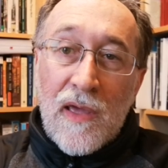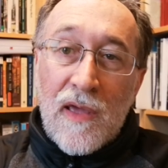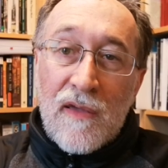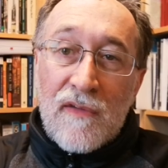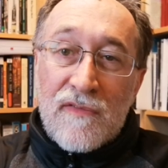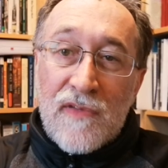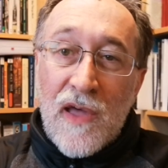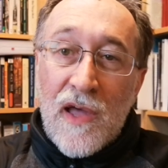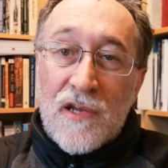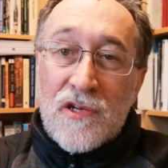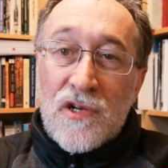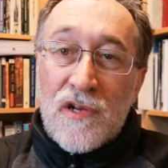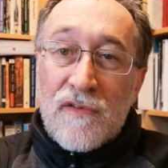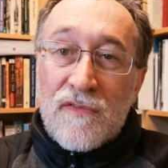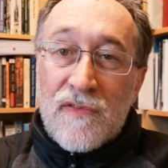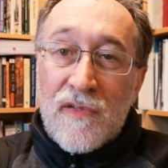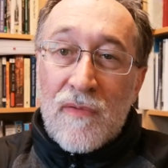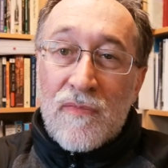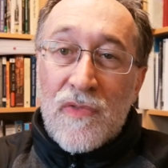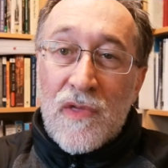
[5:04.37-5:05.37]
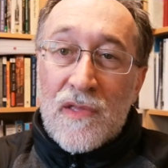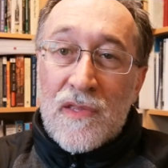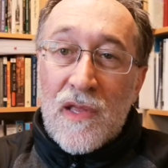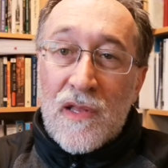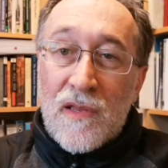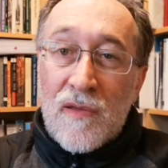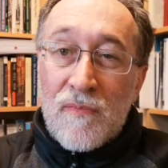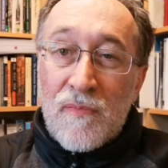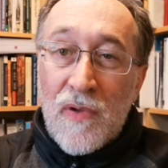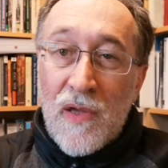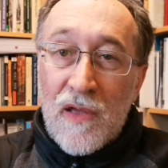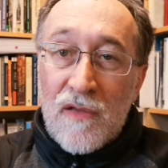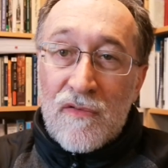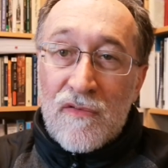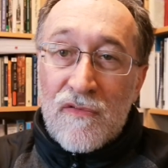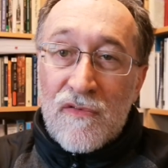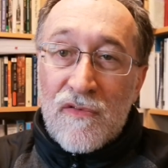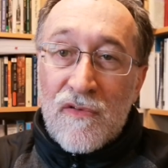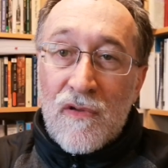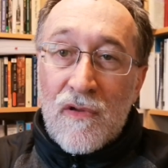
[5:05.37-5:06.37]
is actually something that
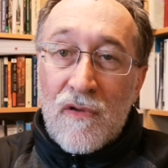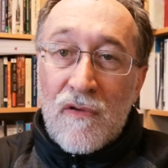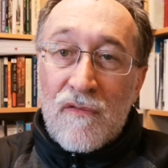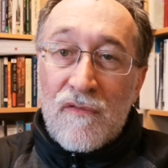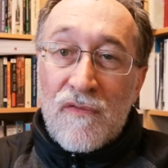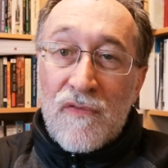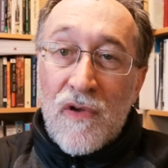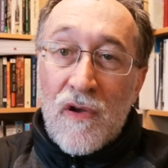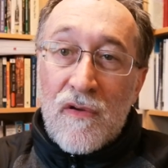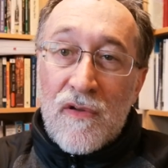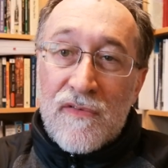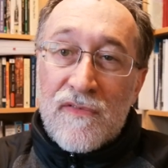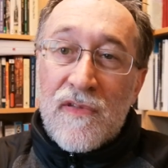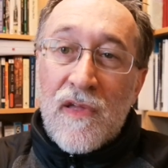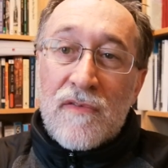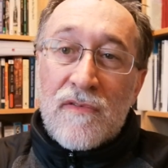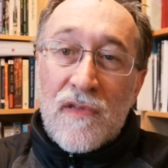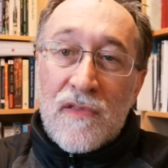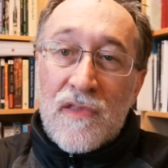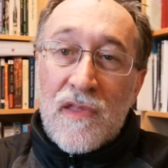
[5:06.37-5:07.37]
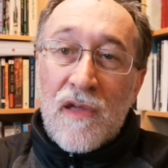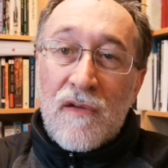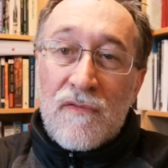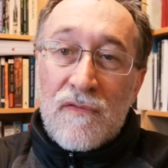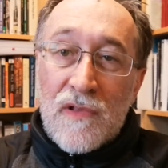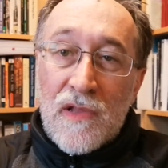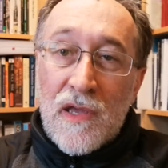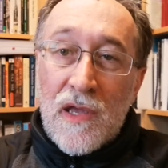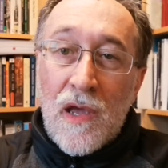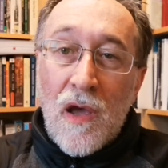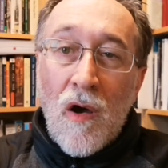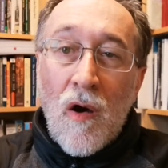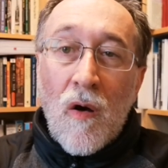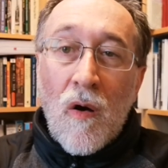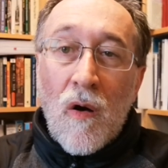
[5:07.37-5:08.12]
depends very sensitively